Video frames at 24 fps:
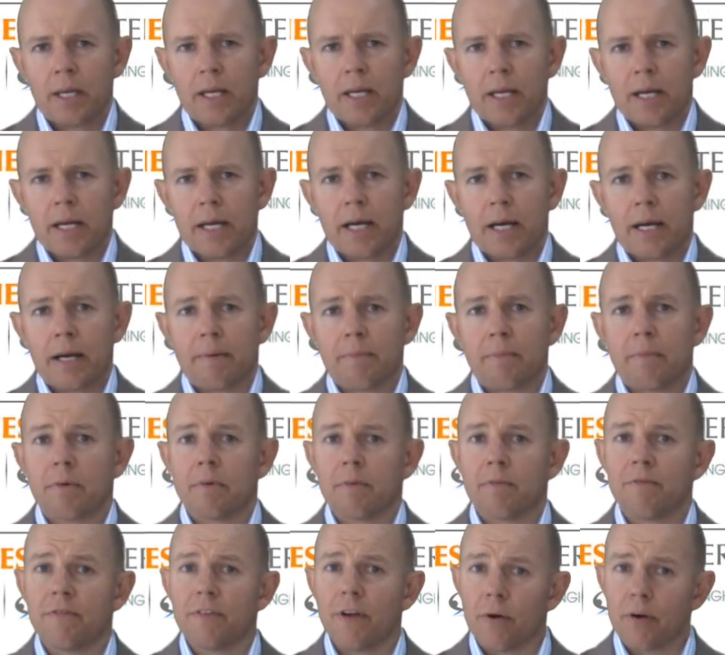
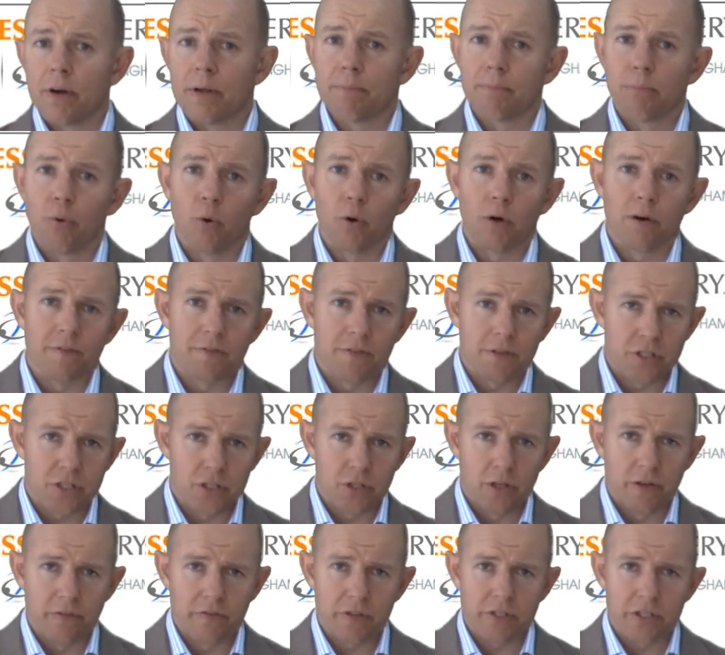Very important for
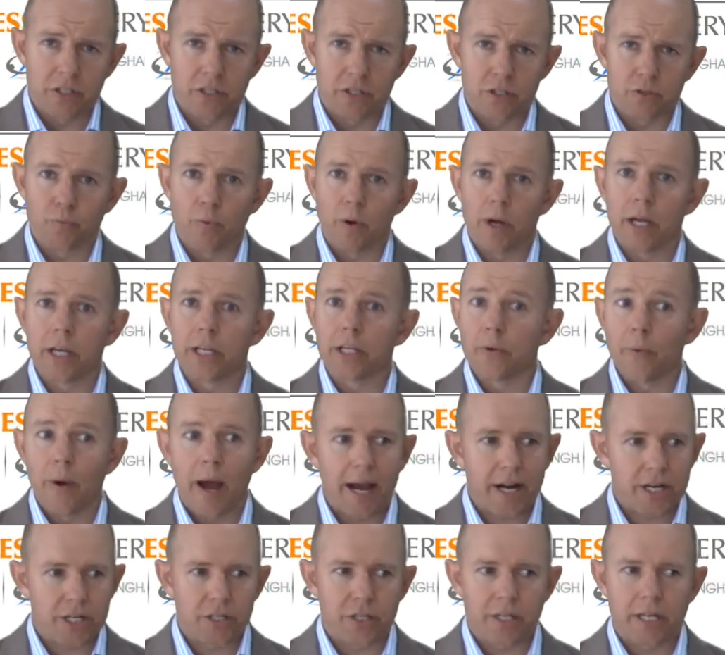services where you
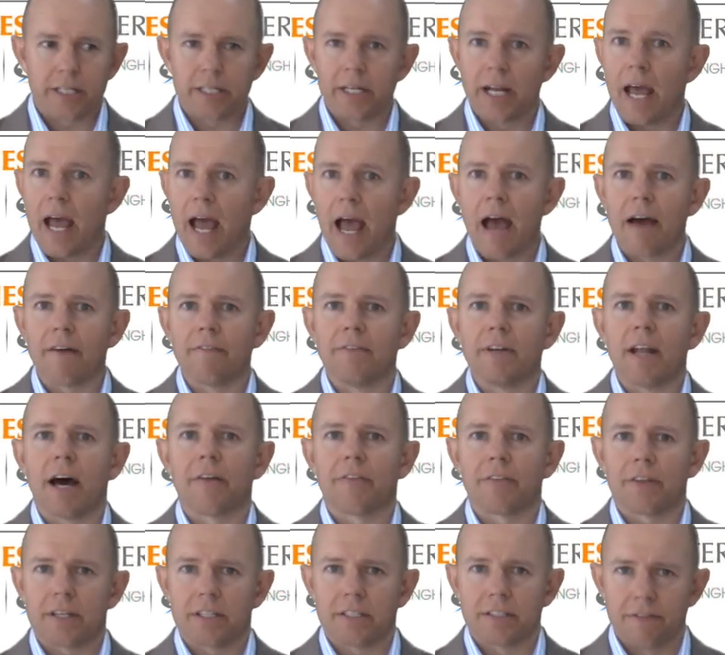actually have
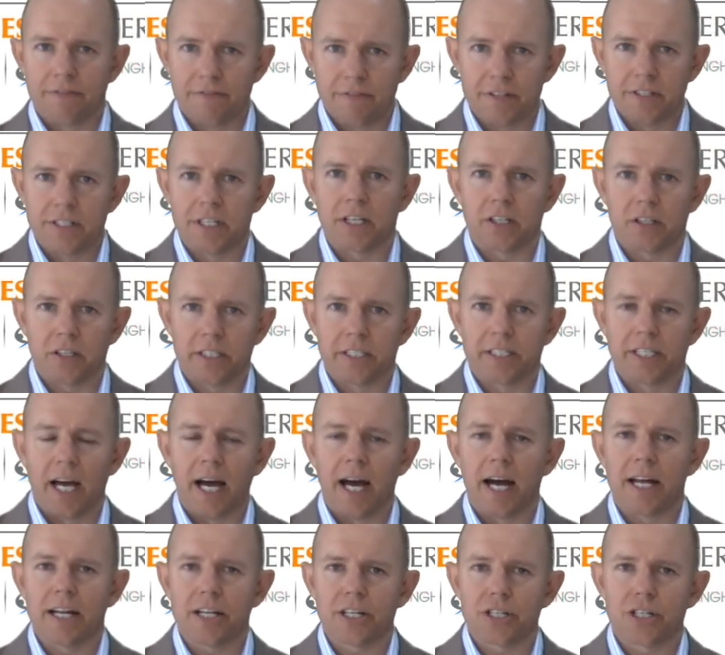nothing to physically
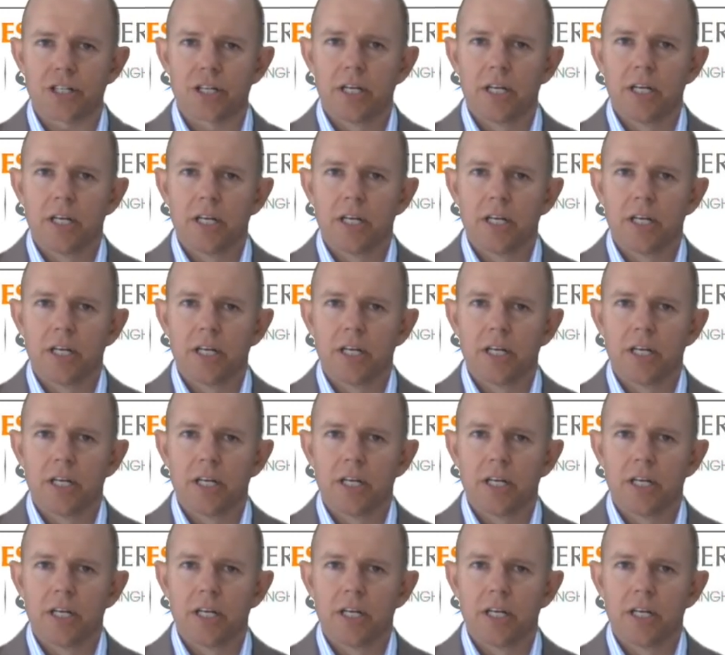touch.